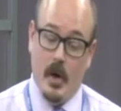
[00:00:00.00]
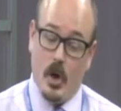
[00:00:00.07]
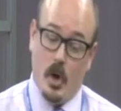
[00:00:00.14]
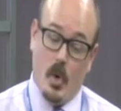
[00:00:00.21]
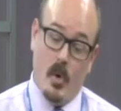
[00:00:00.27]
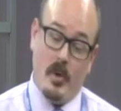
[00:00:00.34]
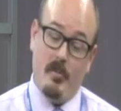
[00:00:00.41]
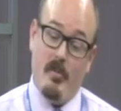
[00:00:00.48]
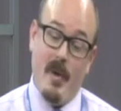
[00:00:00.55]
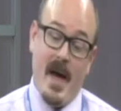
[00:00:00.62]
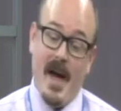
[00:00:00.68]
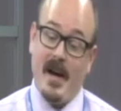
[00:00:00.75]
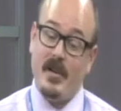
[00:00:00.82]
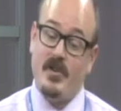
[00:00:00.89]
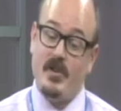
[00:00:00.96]
Going
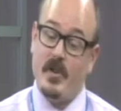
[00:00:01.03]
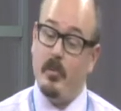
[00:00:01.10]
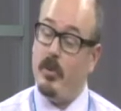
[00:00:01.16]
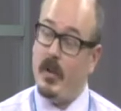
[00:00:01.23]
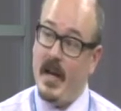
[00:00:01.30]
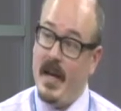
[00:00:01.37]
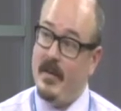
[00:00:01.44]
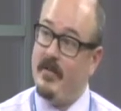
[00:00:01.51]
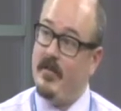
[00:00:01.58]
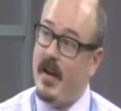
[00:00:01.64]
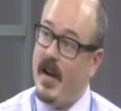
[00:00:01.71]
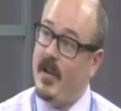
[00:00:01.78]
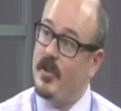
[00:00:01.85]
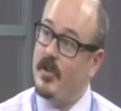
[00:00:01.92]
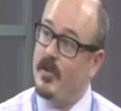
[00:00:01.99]
back to the plan
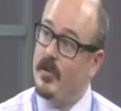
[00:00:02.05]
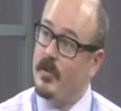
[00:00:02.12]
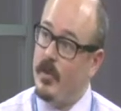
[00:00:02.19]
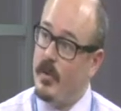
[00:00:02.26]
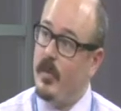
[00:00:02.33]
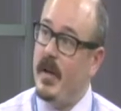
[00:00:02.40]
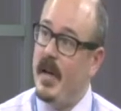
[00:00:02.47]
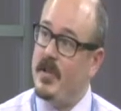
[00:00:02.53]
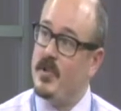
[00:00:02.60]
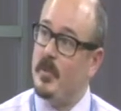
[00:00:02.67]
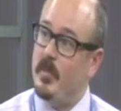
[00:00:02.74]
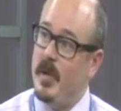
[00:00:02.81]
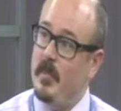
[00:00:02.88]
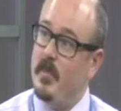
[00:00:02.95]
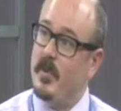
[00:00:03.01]
finder, when we enter
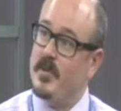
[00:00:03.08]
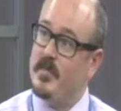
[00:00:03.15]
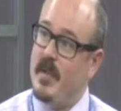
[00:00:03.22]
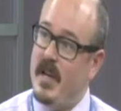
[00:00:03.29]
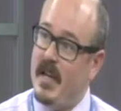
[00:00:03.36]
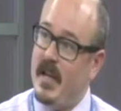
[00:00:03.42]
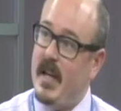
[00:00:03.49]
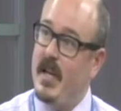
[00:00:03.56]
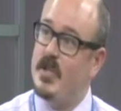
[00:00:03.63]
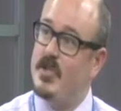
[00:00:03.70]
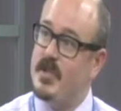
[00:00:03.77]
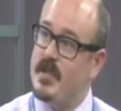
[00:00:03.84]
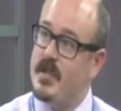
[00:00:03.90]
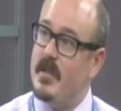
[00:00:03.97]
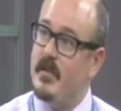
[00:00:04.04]
people's
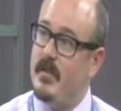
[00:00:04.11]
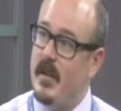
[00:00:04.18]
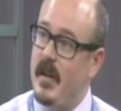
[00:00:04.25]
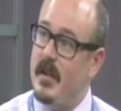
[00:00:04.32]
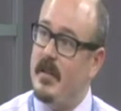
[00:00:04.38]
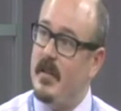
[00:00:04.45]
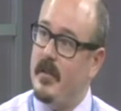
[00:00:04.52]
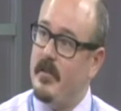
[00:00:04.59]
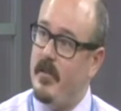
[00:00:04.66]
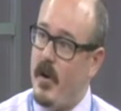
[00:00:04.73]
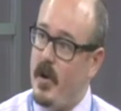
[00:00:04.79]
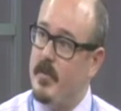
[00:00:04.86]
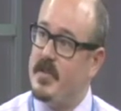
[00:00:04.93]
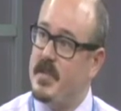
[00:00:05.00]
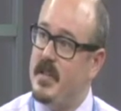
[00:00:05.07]
medications in the
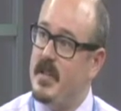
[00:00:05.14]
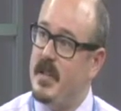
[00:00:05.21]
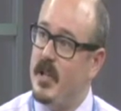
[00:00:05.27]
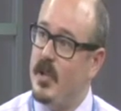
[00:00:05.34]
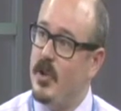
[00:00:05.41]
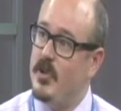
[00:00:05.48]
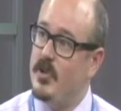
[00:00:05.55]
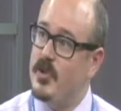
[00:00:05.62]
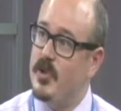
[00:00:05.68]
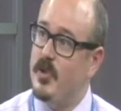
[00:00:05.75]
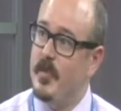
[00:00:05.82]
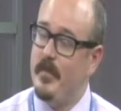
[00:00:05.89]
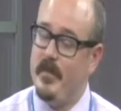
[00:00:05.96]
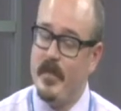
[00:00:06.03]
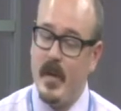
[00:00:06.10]
pharmacy that they go to,
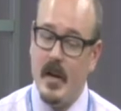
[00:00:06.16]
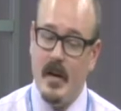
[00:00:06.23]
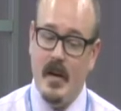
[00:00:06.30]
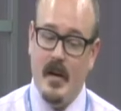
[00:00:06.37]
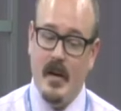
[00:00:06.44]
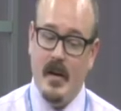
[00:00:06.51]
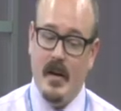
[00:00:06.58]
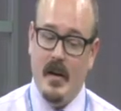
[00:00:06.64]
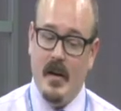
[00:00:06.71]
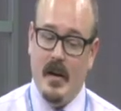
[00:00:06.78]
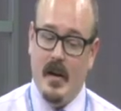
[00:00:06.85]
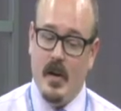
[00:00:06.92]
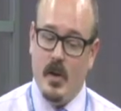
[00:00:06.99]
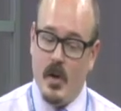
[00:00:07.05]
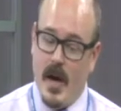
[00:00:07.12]

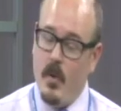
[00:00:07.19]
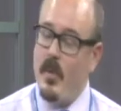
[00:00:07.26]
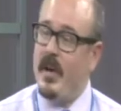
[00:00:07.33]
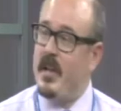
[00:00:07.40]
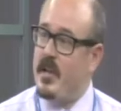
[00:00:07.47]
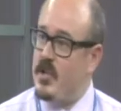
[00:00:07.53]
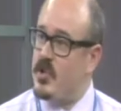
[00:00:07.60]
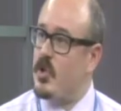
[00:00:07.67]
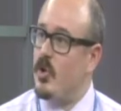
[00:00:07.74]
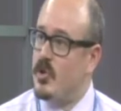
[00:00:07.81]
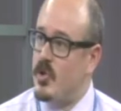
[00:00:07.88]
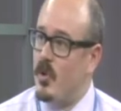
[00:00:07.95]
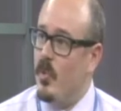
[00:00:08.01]
I went into social